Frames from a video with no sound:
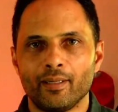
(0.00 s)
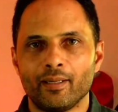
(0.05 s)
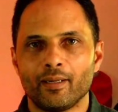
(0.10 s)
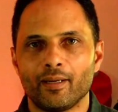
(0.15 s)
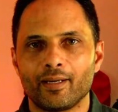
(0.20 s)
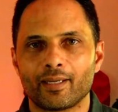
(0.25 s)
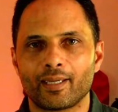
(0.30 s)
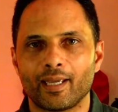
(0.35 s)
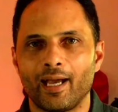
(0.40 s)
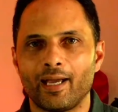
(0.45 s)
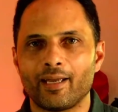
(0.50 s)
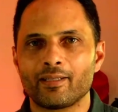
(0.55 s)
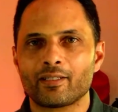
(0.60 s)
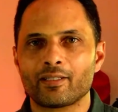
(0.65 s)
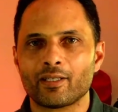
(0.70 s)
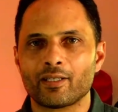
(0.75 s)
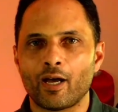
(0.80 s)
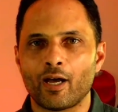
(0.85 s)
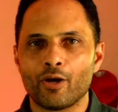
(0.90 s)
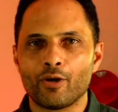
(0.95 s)
Okay, and
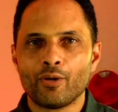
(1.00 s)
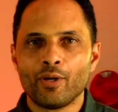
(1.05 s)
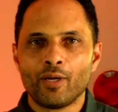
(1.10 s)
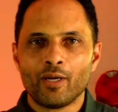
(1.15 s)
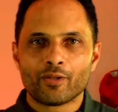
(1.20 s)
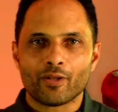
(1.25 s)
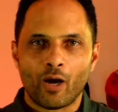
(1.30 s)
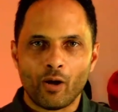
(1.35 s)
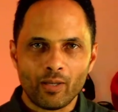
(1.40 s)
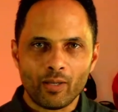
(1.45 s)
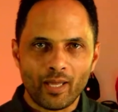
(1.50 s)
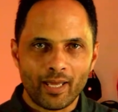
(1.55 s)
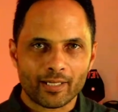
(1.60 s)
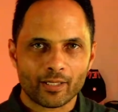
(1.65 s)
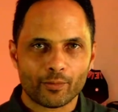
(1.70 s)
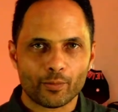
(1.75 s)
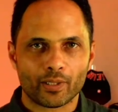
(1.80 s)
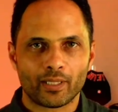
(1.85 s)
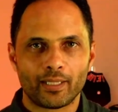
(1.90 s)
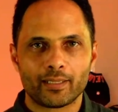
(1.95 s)
so the whole idea
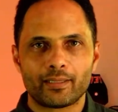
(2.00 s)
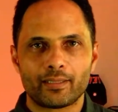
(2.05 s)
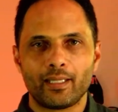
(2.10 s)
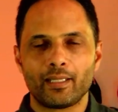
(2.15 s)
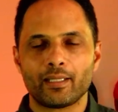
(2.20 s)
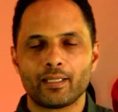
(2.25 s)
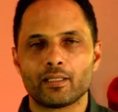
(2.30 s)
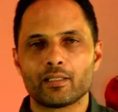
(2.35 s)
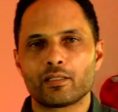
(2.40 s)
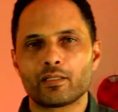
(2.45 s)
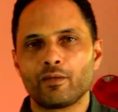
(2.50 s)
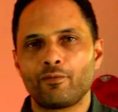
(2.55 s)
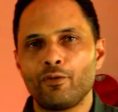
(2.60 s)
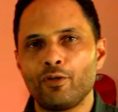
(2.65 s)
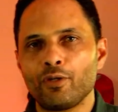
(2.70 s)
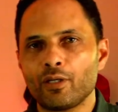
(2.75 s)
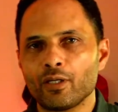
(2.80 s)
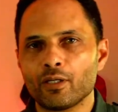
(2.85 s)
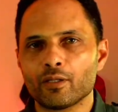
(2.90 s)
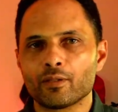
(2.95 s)
with LinkedIn is if you
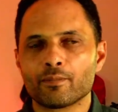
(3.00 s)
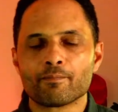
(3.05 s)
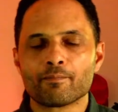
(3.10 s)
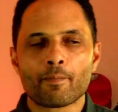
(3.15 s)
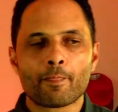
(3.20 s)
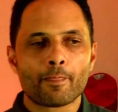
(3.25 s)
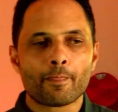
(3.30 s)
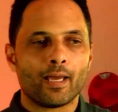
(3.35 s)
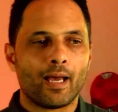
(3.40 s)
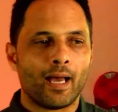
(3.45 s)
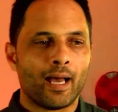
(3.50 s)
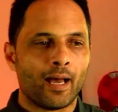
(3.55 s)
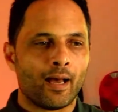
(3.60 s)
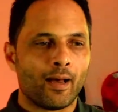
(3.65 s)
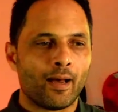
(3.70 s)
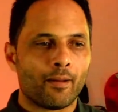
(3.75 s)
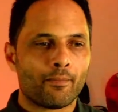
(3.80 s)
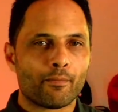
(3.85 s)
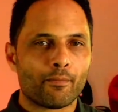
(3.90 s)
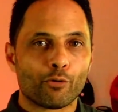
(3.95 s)
can
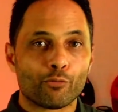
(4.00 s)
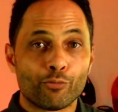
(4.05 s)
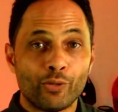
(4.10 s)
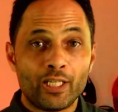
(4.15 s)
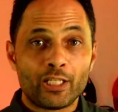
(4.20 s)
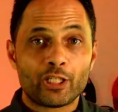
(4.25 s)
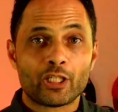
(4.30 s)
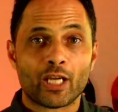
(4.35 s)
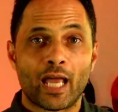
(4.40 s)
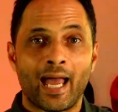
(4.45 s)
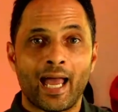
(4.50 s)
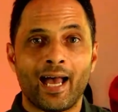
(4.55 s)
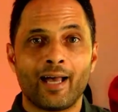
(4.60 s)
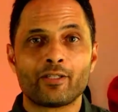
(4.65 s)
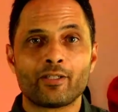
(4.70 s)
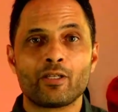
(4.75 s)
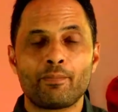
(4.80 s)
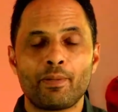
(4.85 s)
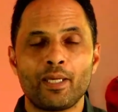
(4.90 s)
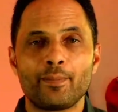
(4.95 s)
um, reach out
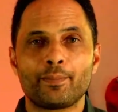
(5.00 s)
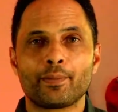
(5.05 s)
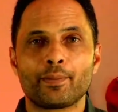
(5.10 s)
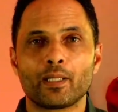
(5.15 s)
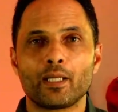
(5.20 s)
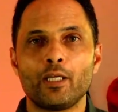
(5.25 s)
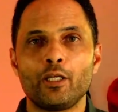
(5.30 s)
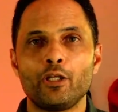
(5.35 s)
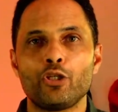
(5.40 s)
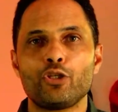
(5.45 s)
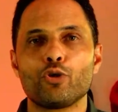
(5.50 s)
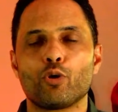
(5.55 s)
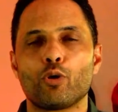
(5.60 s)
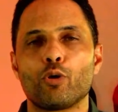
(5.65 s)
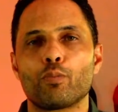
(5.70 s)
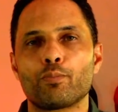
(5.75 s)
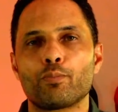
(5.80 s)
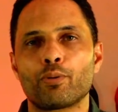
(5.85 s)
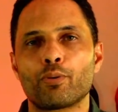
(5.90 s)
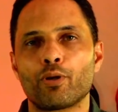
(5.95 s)
to people in your
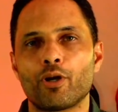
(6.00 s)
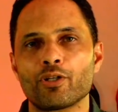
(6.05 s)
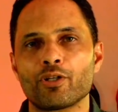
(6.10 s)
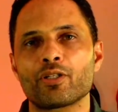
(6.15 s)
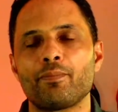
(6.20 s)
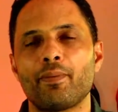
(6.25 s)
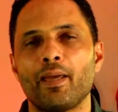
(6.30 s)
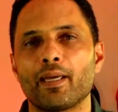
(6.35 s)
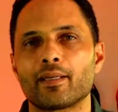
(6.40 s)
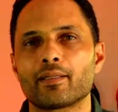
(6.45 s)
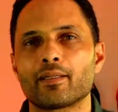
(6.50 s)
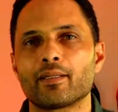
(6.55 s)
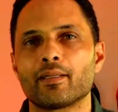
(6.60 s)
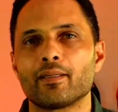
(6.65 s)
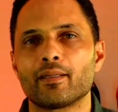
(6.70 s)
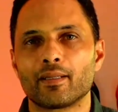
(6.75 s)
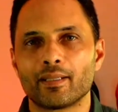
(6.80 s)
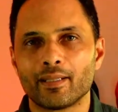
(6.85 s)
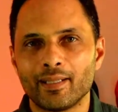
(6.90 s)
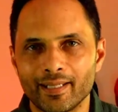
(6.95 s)
prospect
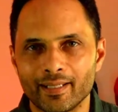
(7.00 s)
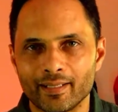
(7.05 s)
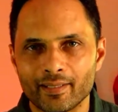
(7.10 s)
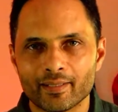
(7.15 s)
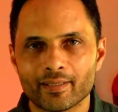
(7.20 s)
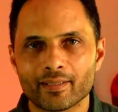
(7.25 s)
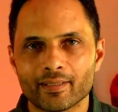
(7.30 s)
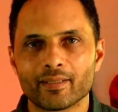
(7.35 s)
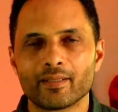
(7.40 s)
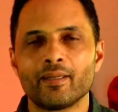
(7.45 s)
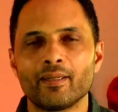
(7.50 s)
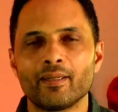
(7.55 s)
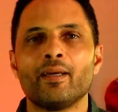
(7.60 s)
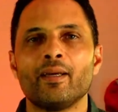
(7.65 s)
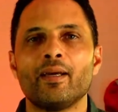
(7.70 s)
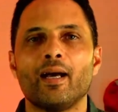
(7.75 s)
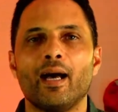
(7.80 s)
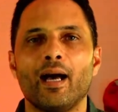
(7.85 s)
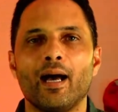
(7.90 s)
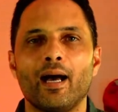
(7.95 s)
list,
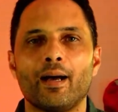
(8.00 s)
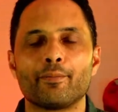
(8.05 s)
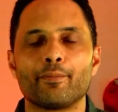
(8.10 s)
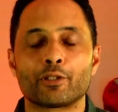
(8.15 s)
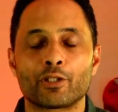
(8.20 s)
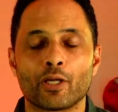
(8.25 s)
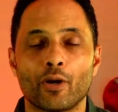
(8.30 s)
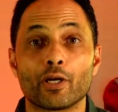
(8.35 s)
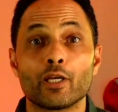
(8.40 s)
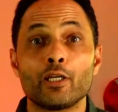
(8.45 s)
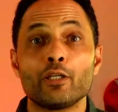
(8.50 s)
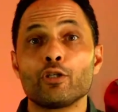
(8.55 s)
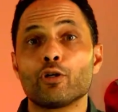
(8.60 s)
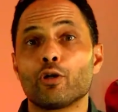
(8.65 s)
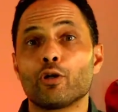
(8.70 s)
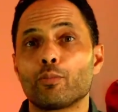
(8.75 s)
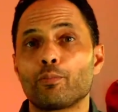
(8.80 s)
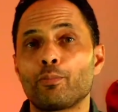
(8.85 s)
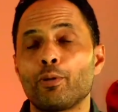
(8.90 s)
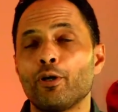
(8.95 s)
um, sorry, in your
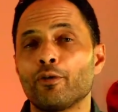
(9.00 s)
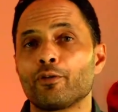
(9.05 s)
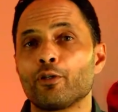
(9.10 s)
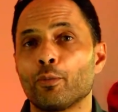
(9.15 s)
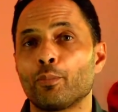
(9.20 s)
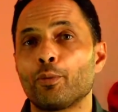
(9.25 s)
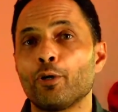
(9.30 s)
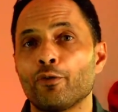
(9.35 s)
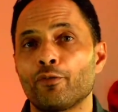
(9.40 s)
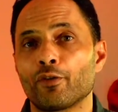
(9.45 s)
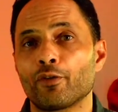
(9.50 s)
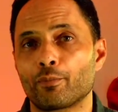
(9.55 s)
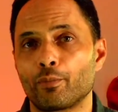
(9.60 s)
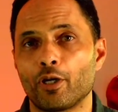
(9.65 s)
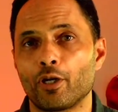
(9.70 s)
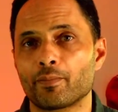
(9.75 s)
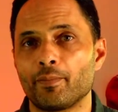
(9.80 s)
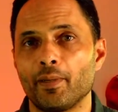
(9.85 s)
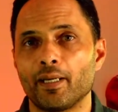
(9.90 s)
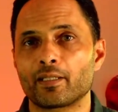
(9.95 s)
per, your perfect
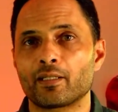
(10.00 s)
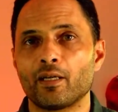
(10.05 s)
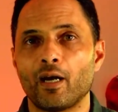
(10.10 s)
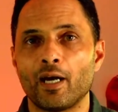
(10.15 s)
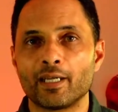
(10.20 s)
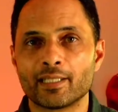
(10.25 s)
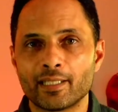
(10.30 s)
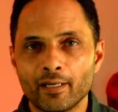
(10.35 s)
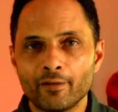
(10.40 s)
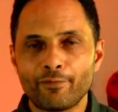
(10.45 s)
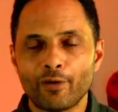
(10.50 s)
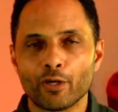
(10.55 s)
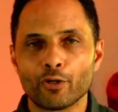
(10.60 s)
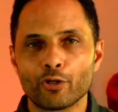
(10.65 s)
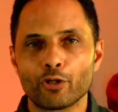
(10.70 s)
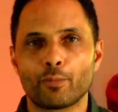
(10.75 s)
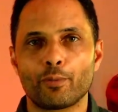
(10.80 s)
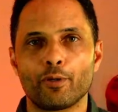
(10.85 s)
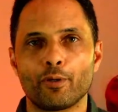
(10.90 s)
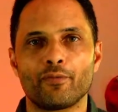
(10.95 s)
prospect. So identify who your
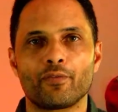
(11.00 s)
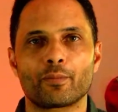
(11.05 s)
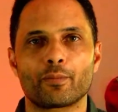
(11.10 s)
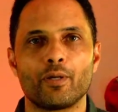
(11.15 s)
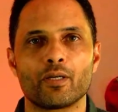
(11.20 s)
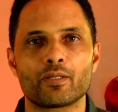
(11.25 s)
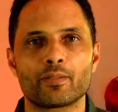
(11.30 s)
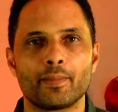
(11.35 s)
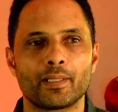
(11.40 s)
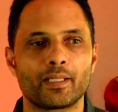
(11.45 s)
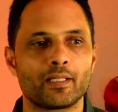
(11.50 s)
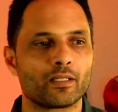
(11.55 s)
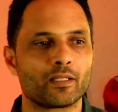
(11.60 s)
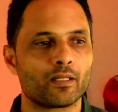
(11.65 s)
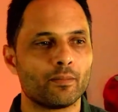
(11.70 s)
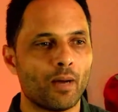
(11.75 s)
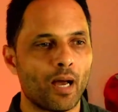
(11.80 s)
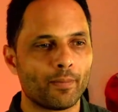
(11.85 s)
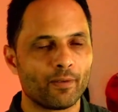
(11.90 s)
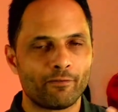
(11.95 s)
perfect prospect is. It
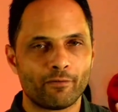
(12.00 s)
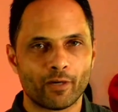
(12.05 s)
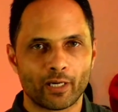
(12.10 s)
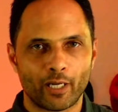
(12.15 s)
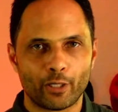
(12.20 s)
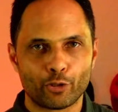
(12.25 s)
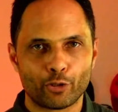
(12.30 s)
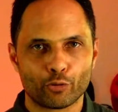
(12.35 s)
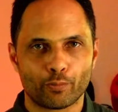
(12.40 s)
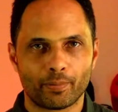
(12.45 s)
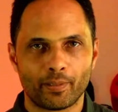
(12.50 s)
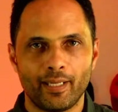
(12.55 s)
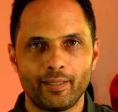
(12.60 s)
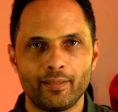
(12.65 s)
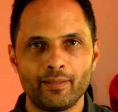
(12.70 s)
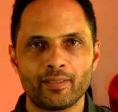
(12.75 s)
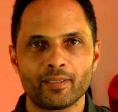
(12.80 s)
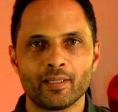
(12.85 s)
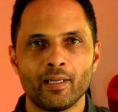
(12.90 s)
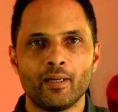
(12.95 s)
might be financial
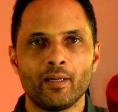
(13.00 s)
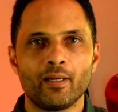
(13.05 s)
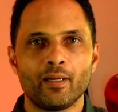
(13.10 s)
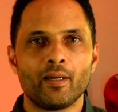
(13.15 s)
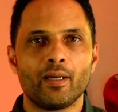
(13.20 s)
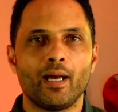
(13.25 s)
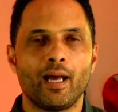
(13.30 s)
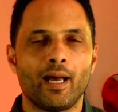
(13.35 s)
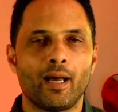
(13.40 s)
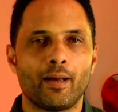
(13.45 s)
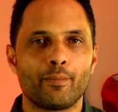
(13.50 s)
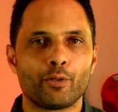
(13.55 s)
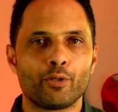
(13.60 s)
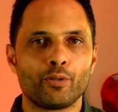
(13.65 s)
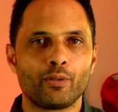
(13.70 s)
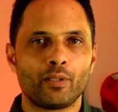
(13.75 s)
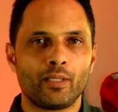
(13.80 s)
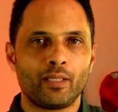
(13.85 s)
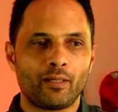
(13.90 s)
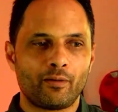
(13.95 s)
planners um, who
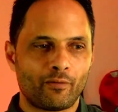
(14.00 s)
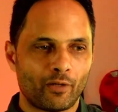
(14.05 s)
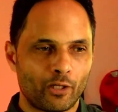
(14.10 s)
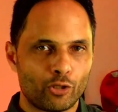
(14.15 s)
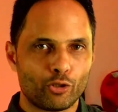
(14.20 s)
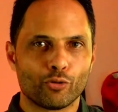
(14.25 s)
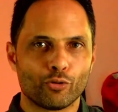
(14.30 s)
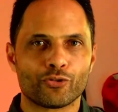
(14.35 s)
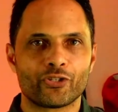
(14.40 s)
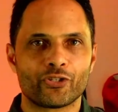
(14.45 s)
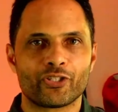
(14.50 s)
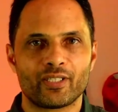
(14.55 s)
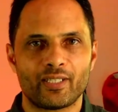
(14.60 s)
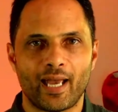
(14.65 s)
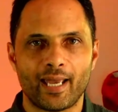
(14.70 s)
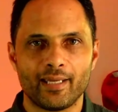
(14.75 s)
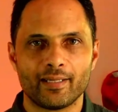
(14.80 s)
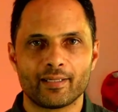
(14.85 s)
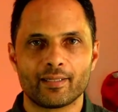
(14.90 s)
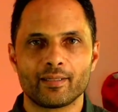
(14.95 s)
live in your
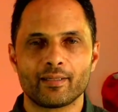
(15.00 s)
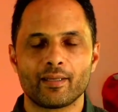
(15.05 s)
state.